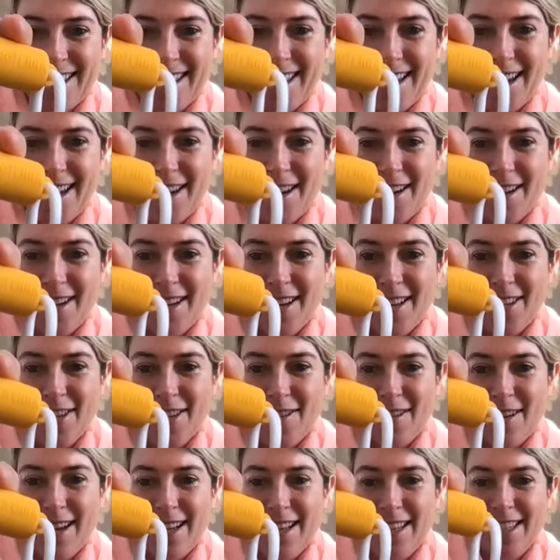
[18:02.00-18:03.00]
it's
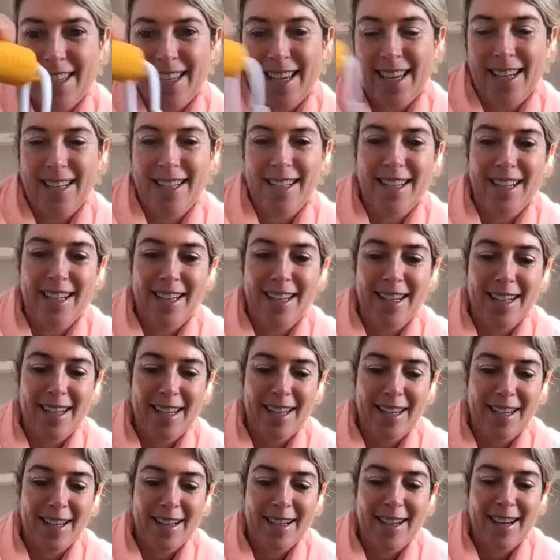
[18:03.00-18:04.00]
quite
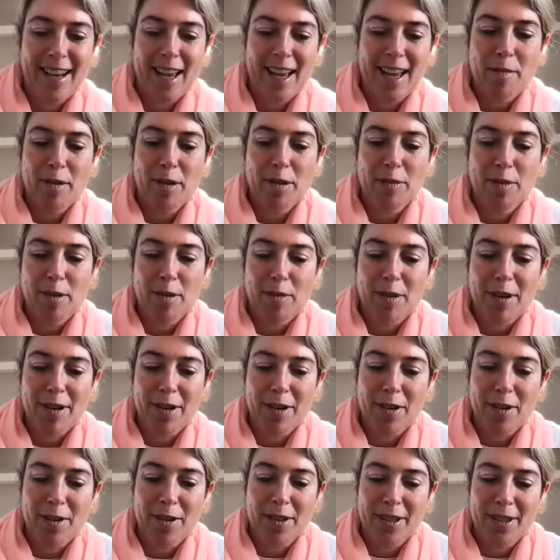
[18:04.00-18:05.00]
subtly labeled, but one
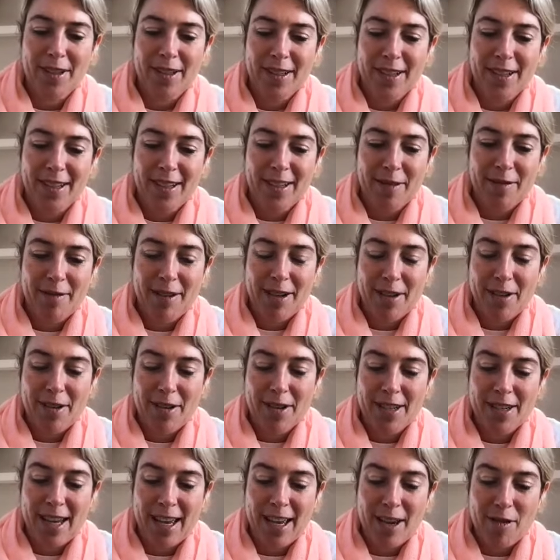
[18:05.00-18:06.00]
could
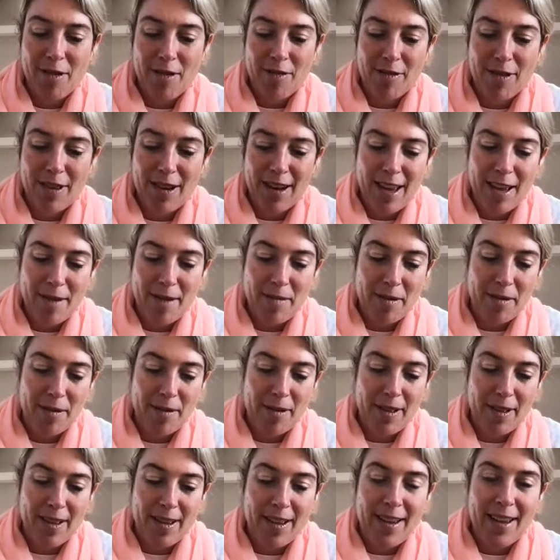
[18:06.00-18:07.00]
take off the
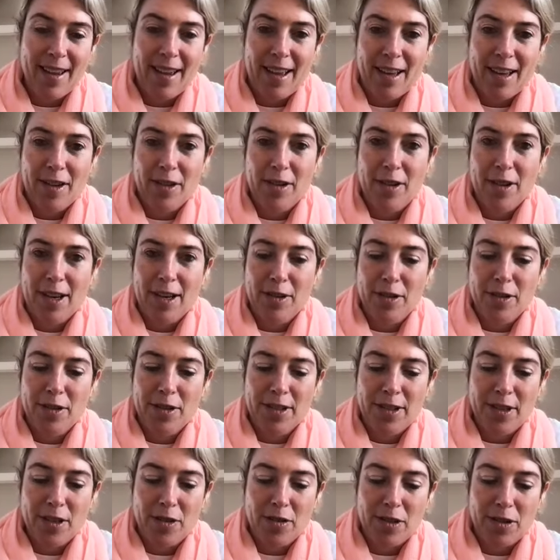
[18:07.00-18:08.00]
label. You can
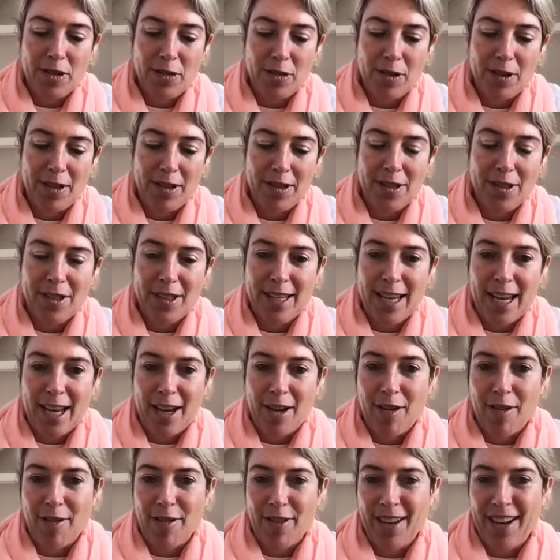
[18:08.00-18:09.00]
use citrus oils to
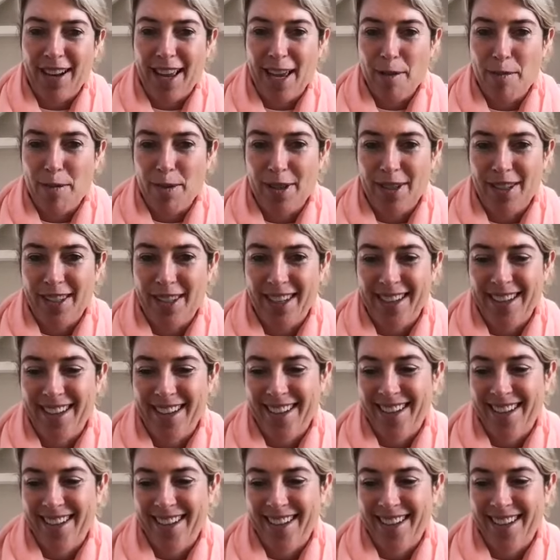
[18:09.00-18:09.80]
take off the labels.